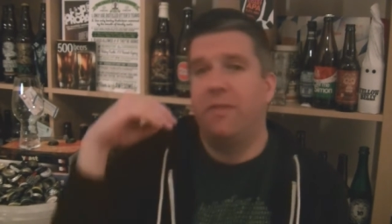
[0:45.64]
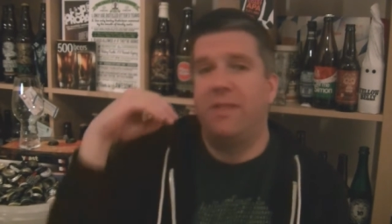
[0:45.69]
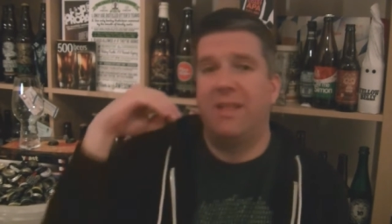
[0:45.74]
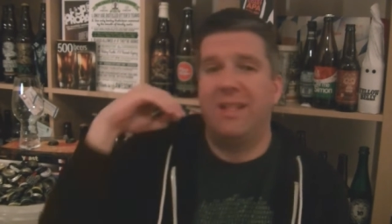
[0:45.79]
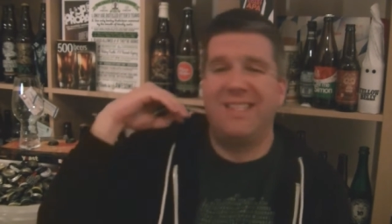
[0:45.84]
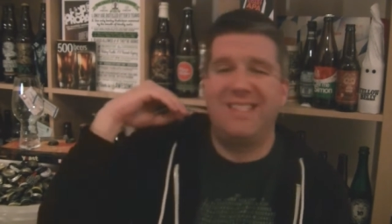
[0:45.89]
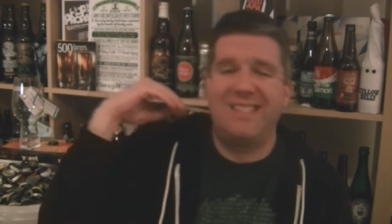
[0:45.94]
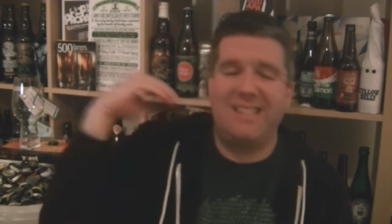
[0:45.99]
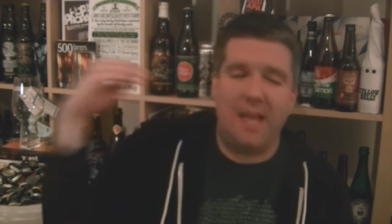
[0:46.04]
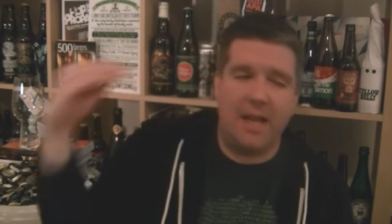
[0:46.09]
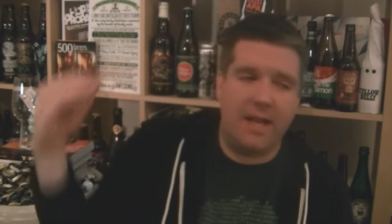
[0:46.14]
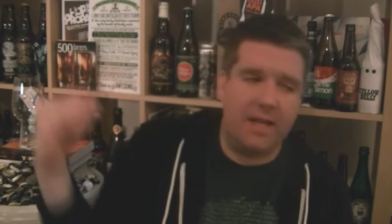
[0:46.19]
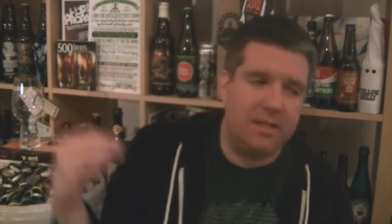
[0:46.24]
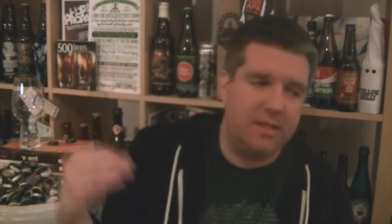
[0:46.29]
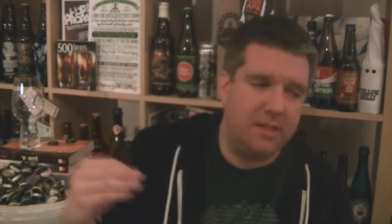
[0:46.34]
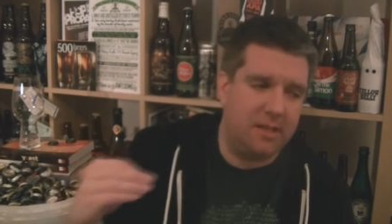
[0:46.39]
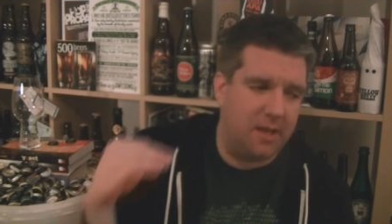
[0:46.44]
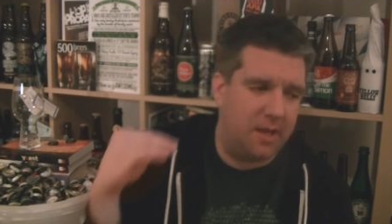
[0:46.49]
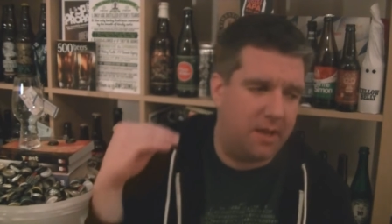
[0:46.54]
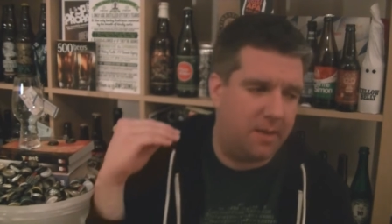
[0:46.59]
Then
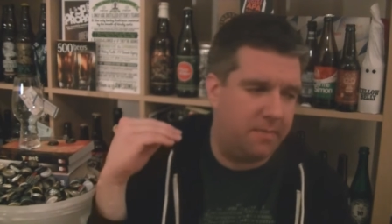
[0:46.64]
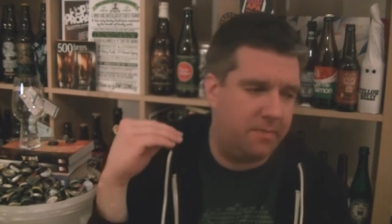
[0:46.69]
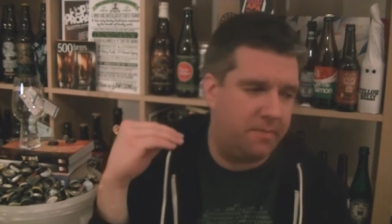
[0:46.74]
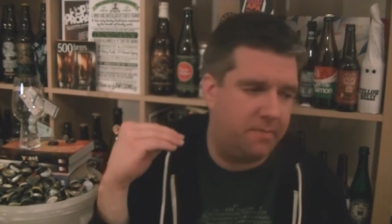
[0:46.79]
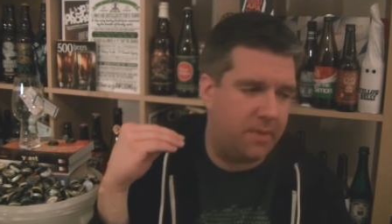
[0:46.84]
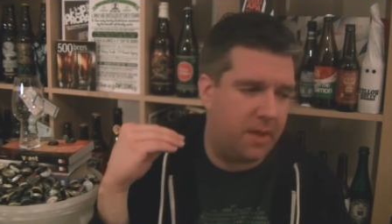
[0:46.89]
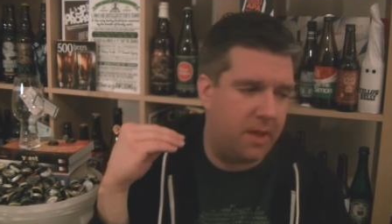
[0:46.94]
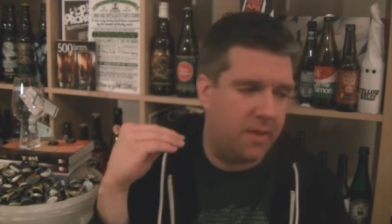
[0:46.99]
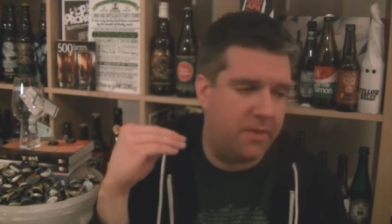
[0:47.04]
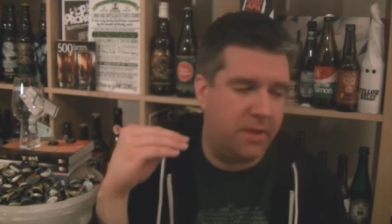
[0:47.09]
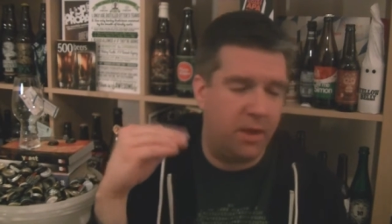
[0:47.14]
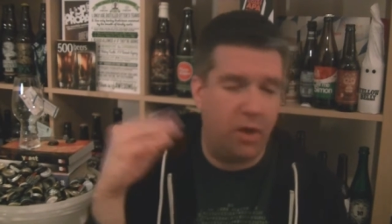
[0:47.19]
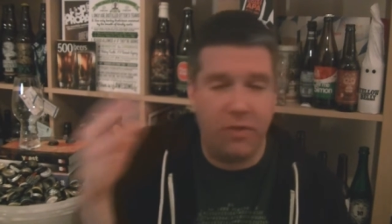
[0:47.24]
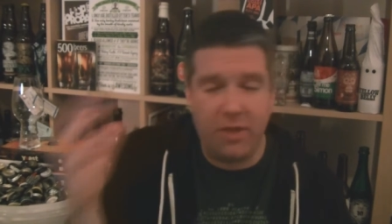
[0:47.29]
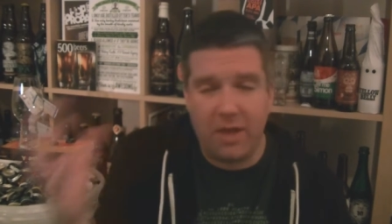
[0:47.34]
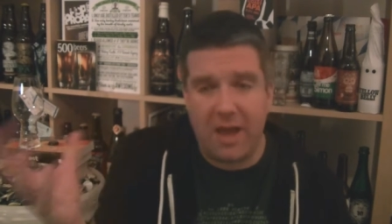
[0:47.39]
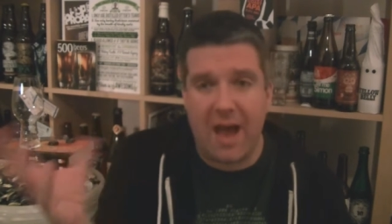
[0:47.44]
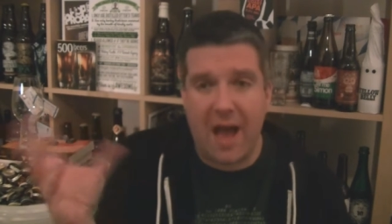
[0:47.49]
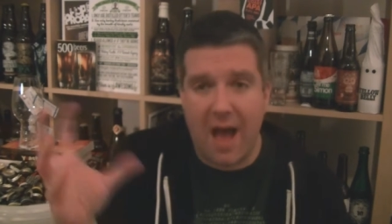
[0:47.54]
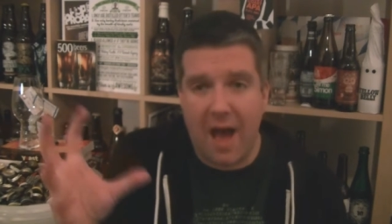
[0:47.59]
second, um, uh, the
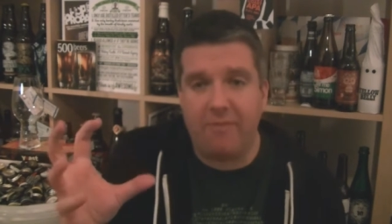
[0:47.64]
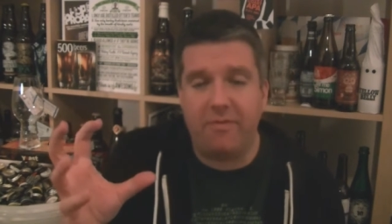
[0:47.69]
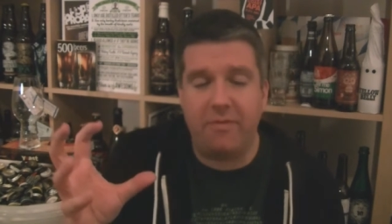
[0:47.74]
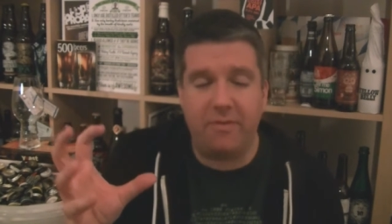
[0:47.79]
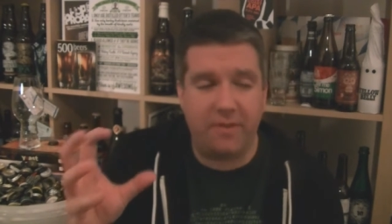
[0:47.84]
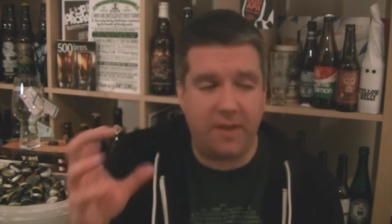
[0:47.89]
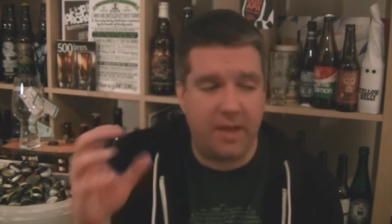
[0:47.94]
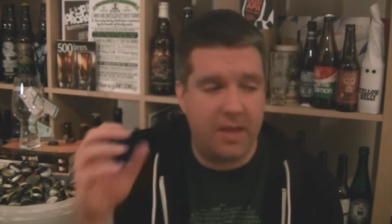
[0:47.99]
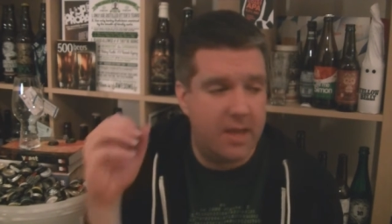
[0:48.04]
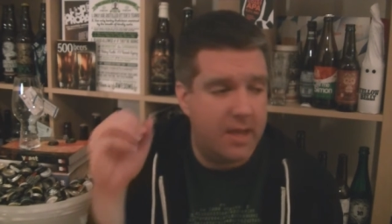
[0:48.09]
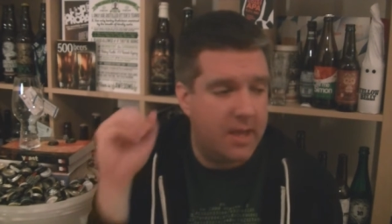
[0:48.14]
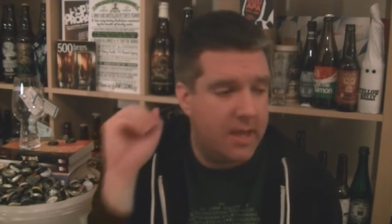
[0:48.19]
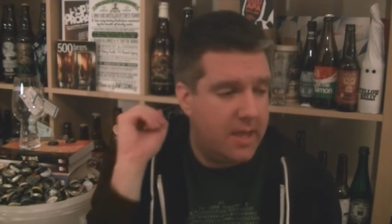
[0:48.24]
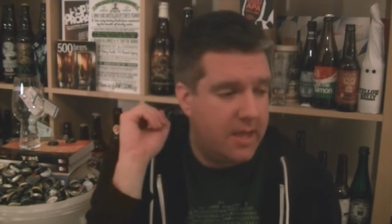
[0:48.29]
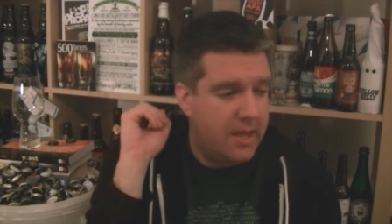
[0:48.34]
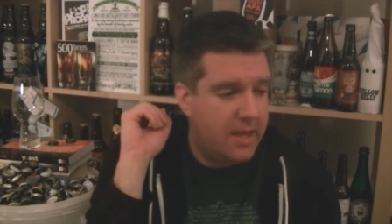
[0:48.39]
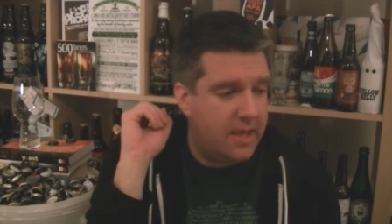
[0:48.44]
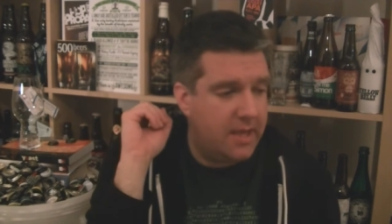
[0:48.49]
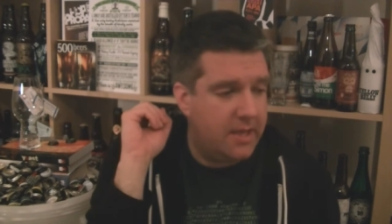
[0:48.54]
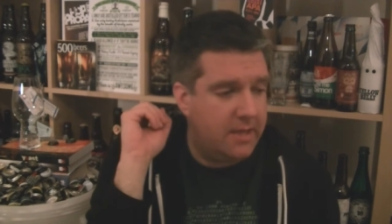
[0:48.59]
other half of it
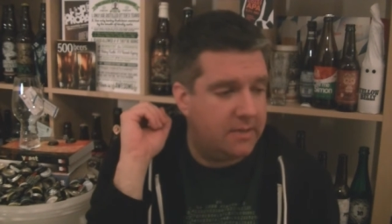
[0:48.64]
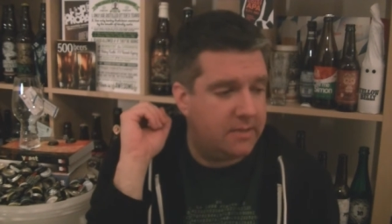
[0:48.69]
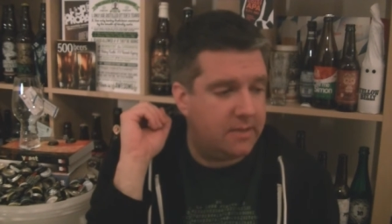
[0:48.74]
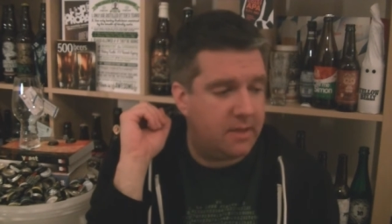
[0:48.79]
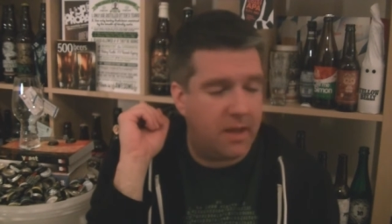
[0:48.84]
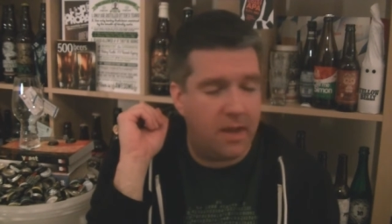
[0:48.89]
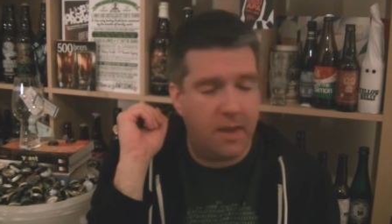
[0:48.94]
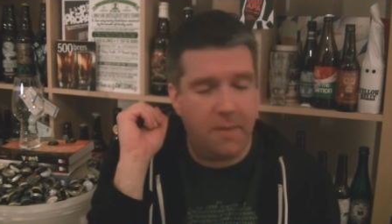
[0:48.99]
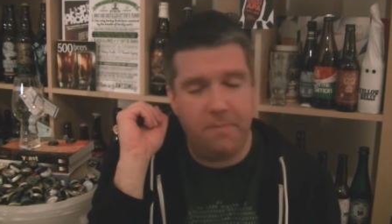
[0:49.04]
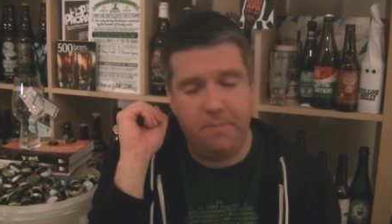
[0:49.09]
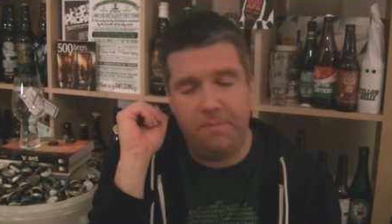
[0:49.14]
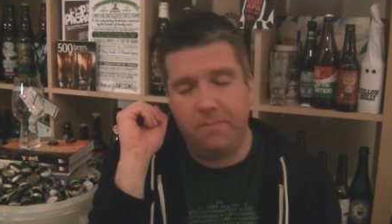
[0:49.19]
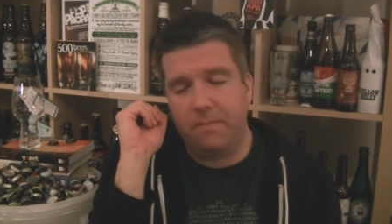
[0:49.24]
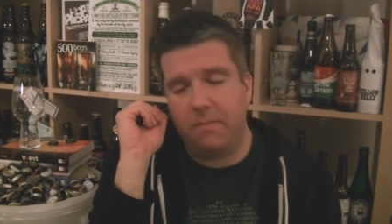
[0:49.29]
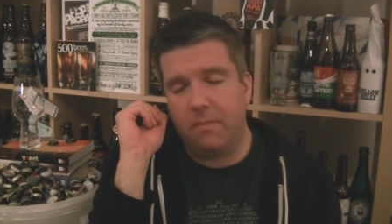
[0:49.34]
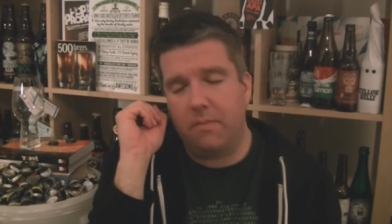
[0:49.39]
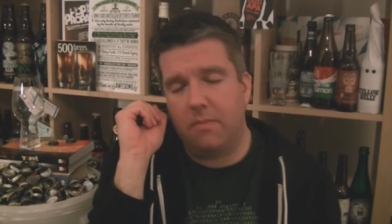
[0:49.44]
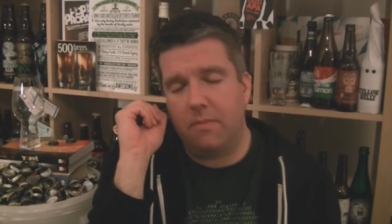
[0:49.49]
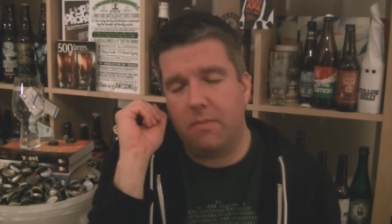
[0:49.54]
is um,